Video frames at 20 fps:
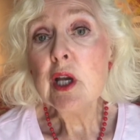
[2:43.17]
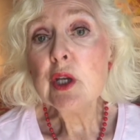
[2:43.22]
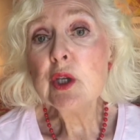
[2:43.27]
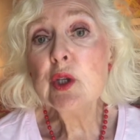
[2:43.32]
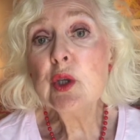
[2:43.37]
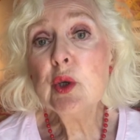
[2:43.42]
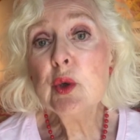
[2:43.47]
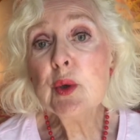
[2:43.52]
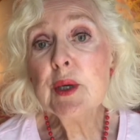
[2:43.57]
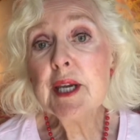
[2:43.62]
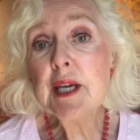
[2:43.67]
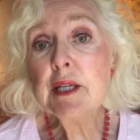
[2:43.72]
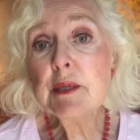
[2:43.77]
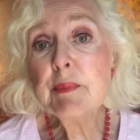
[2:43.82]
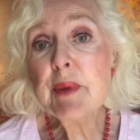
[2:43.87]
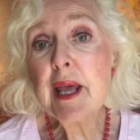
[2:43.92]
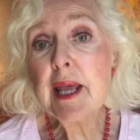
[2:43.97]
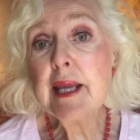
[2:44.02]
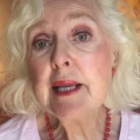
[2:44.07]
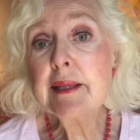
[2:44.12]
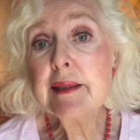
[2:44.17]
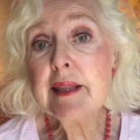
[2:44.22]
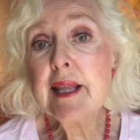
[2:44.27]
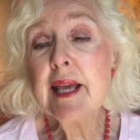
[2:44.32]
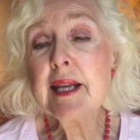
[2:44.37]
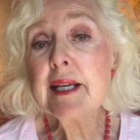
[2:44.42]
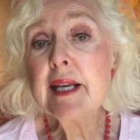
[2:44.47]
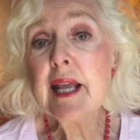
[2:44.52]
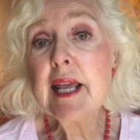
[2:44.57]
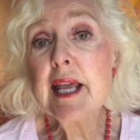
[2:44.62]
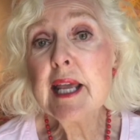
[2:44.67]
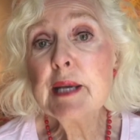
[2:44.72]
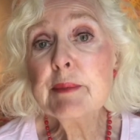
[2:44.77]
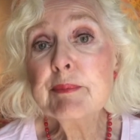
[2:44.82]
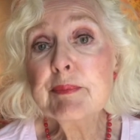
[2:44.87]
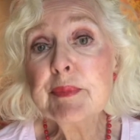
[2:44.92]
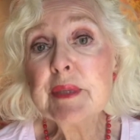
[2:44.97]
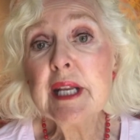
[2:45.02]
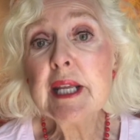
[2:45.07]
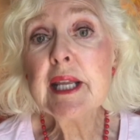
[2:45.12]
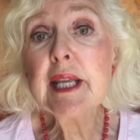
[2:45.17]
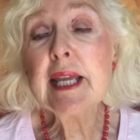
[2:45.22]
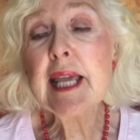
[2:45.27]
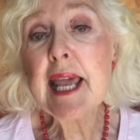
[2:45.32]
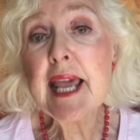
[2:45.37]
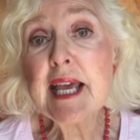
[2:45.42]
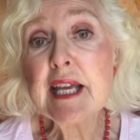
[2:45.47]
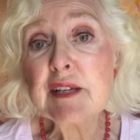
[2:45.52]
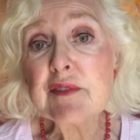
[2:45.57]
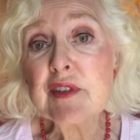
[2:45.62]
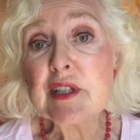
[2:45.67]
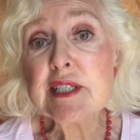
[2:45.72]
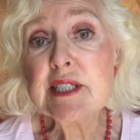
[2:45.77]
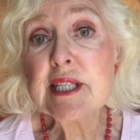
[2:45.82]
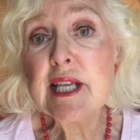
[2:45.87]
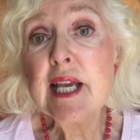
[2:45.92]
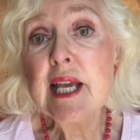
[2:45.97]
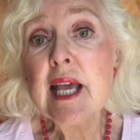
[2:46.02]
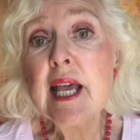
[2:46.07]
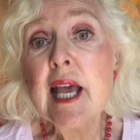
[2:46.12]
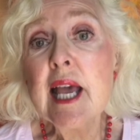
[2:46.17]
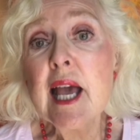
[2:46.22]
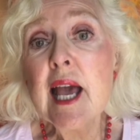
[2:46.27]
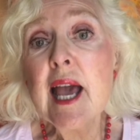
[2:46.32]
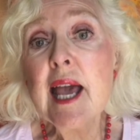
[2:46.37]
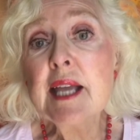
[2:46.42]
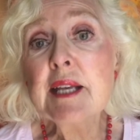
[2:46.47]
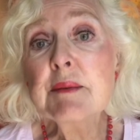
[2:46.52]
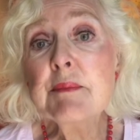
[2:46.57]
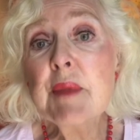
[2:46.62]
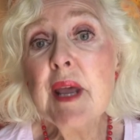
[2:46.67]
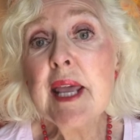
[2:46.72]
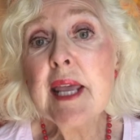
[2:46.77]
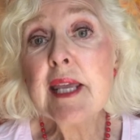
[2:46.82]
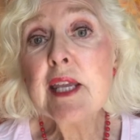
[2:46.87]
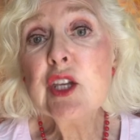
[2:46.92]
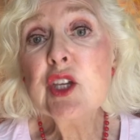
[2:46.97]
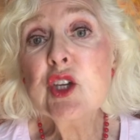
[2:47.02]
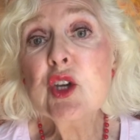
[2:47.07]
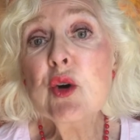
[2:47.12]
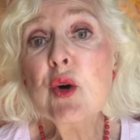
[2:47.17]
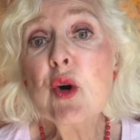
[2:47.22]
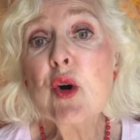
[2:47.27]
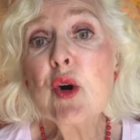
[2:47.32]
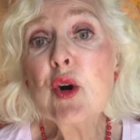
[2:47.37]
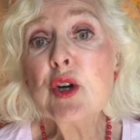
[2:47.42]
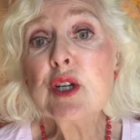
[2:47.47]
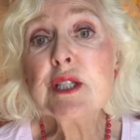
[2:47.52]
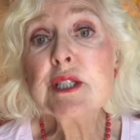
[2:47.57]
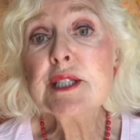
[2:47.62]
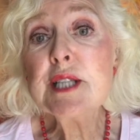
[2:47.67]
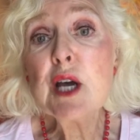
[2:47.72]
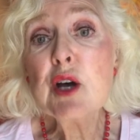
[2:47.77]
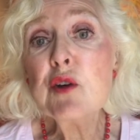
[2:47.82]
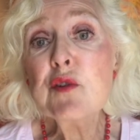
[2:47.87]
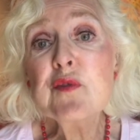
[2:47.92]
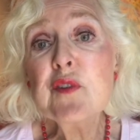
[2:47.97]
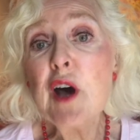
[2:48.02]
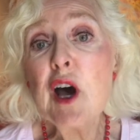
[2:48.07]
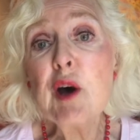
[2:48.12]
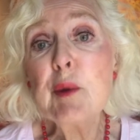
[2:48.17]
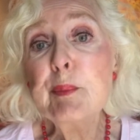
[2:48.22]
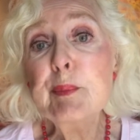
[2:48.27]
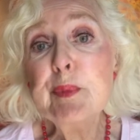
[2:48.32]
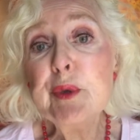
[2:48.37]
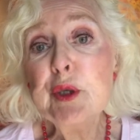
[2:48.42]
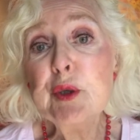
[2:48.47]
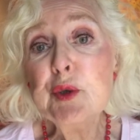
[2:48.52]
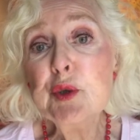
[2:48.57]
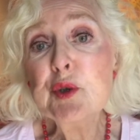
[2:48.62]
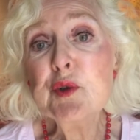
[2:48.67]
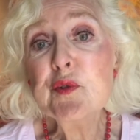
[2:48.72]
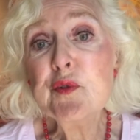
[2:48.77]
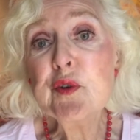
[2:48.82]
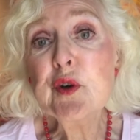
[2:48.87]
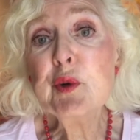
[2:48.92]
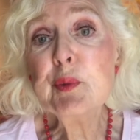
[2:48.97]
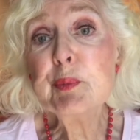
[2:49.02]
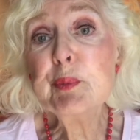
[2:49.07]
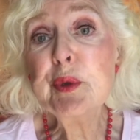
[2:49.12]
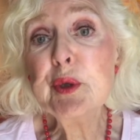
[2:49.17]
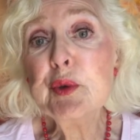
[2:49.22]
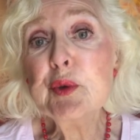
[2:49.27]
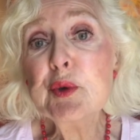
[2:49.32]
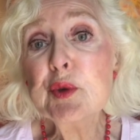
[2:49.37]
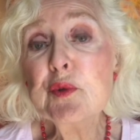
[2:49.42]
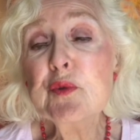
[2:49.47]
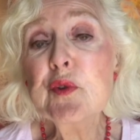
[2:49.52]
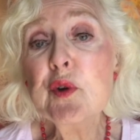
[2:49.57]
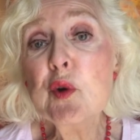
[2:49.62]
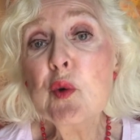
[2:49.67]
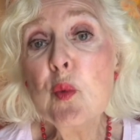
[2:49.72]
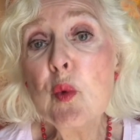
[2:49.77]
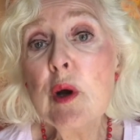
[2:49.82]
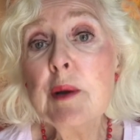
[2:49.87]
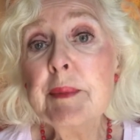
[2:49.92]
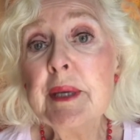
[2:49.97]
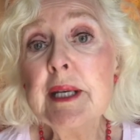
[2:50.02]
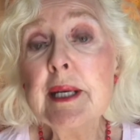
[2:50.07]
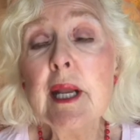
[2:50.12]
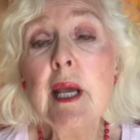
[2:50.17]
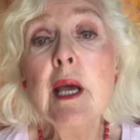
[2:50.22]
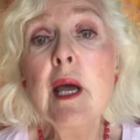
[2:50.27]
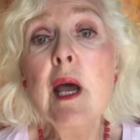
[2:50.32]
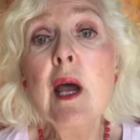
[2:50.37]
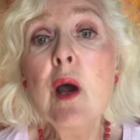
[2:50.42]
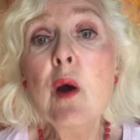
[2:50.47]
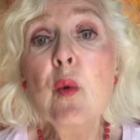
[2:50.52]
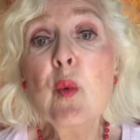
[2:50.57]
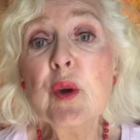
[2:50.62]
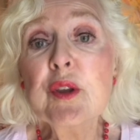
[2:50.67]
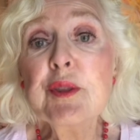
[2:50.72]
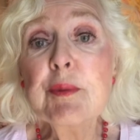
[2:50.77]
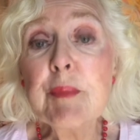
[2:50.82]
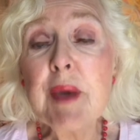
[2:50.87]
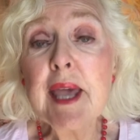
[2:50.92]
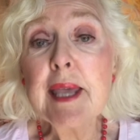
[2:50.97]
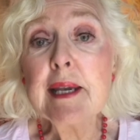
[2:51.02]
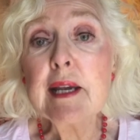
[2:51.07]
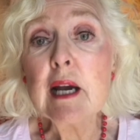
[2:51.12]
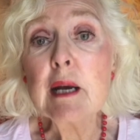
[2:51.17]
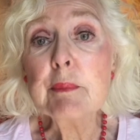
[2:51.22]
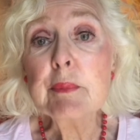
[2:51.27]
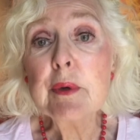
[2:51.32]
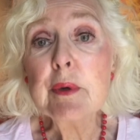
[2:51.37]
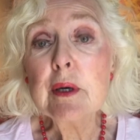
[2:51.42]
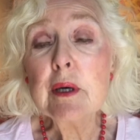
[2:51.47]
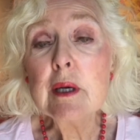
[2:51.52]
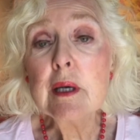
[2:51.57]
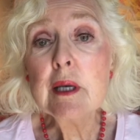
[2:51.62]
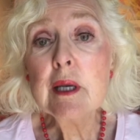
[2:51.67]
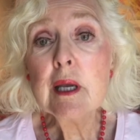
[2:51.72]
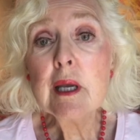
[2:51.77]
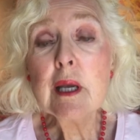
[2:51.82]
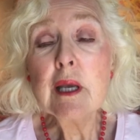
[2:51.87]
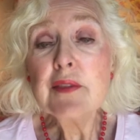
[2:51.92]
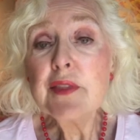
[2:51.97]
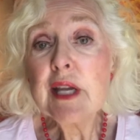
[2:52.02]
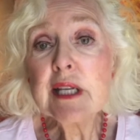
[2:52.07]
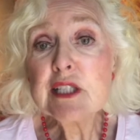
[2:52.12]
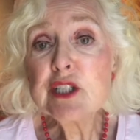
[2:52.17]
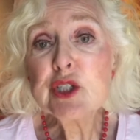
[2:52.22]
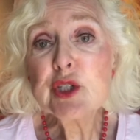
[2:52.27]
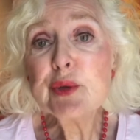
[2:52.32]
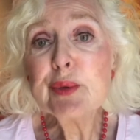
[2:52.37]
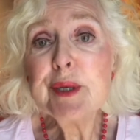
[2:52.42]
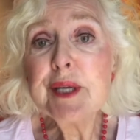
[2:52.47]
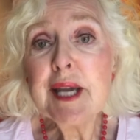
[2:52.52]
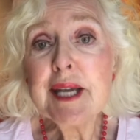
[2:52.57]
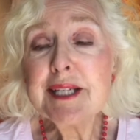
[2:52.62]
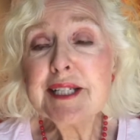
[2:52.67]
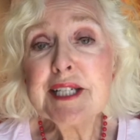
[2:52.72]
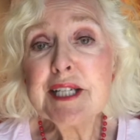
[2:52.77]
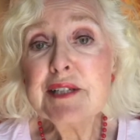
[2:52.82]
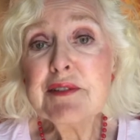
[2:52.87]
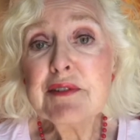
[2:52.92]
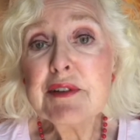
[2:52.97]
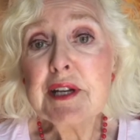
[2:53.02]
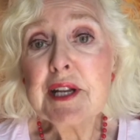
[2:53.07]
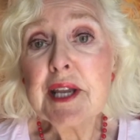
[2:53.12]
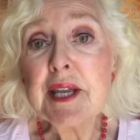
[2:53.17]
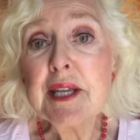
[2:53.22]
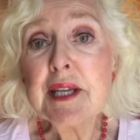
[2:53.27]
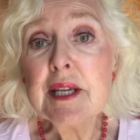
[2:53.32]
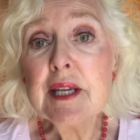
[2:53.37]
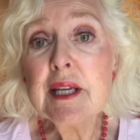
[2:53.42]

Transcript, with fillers: you can paint that empty canvas and make yourself a beautiful, beautiful woman with makeup. That's creativity.